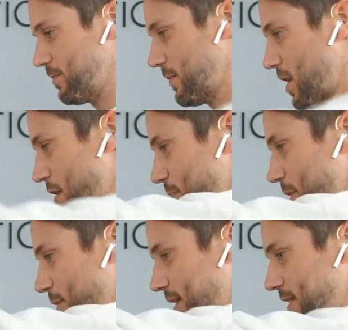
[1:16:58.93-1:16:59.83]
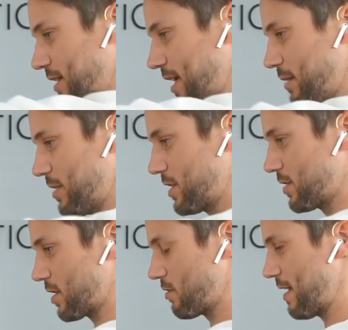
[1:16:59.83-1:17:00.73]
I built this team because
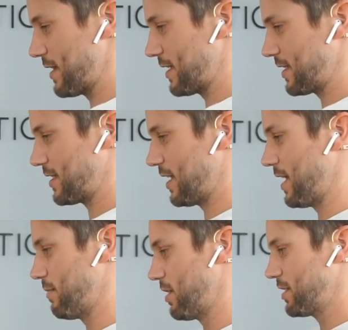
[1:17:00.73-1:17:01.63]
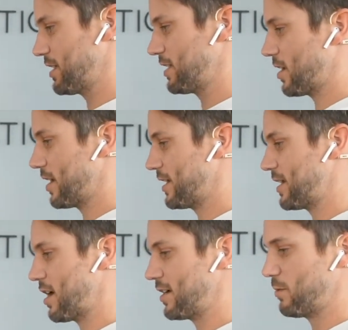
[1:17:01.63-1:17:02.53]
I created this team. I decided
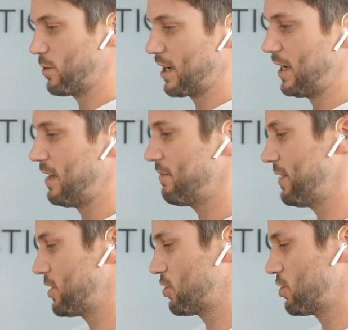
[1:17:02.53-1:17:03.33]
that I didn't want to live in